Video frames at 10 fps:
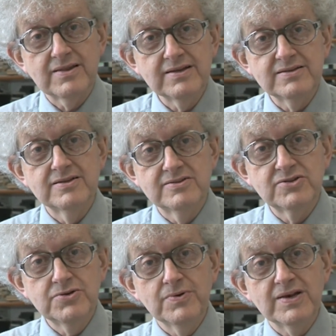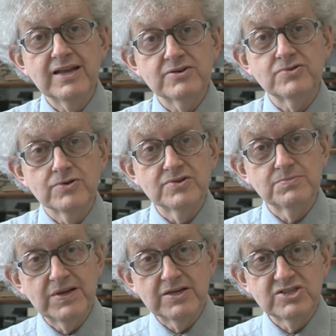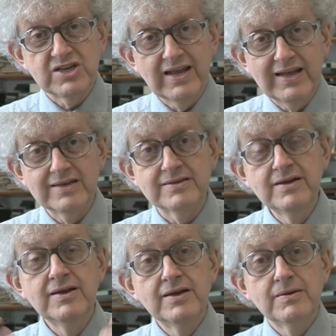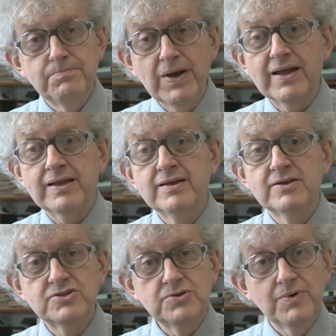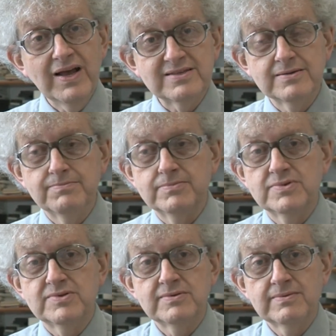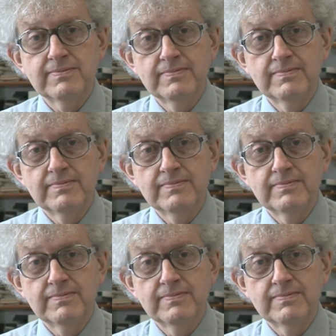That is, two electrons being shared by two atoms.